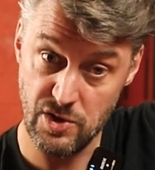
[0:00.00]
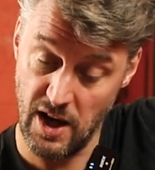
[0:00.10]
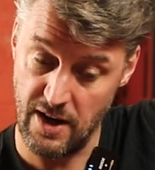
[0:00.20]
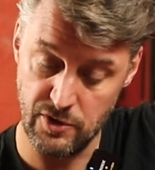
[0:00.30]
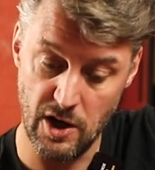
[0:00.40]
which
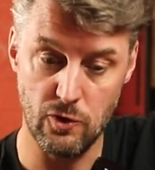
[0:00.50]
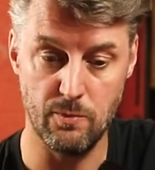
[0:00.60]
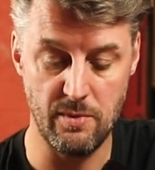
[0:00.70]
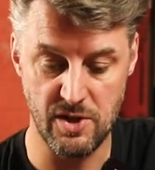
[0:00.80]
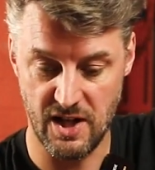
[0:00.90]
I have done,
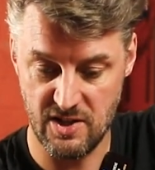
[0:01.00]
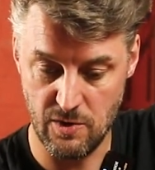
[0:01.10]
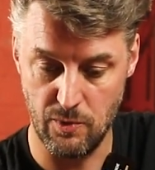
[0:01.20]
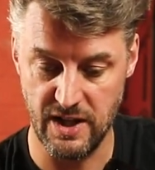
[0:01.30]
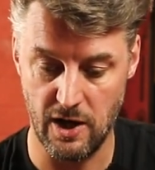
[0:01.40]
or maybe she had
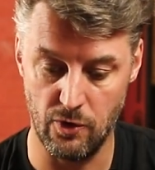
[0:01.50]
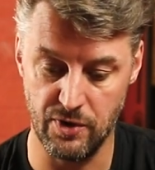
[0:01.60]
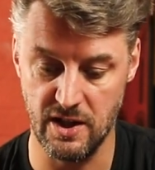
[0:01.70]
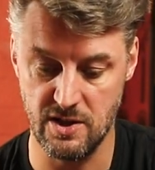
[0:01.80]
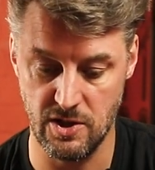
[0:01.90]
someone there
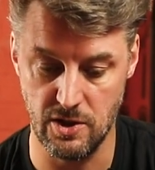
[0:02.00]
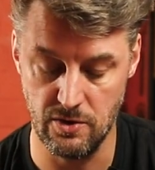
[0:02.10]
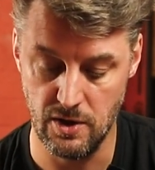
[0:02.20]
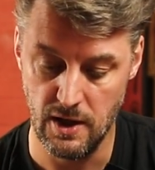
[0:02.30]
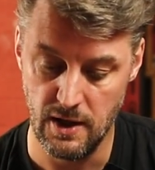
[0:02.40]
holding it
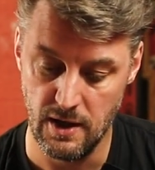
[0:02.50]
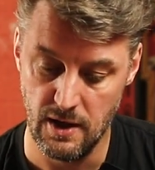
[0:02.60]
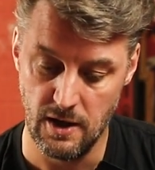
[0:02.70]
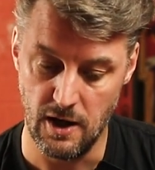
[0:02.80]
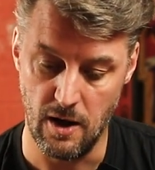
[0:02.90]
too.
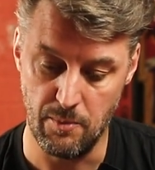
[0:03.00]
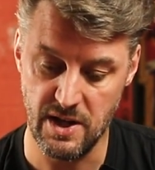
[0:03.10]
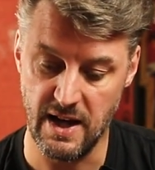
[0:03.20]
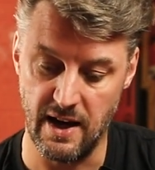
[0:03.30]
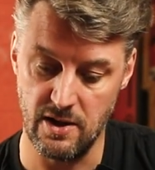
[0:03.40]

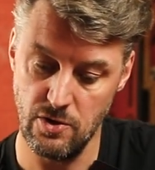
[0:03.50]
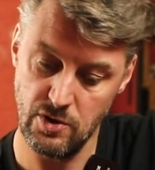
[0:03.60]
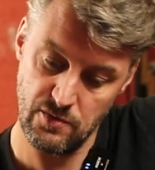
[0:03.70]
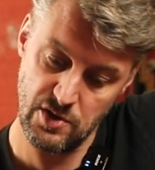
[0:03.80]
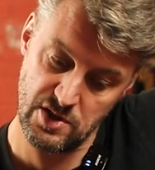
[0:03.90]
But yeah, you
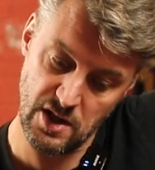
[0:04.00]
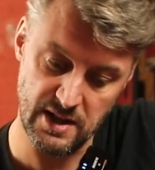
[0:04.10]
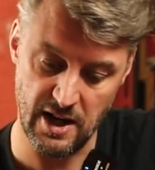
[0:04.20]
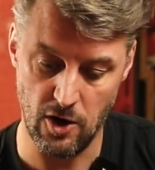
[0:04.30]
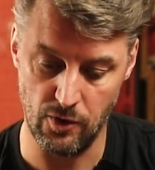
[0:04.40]
could have just
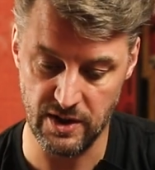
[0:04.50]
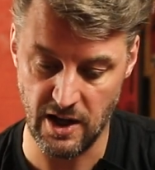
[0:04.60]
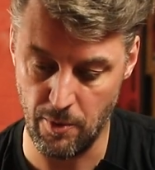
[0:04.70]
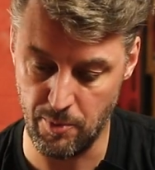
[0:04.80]
done that, holding that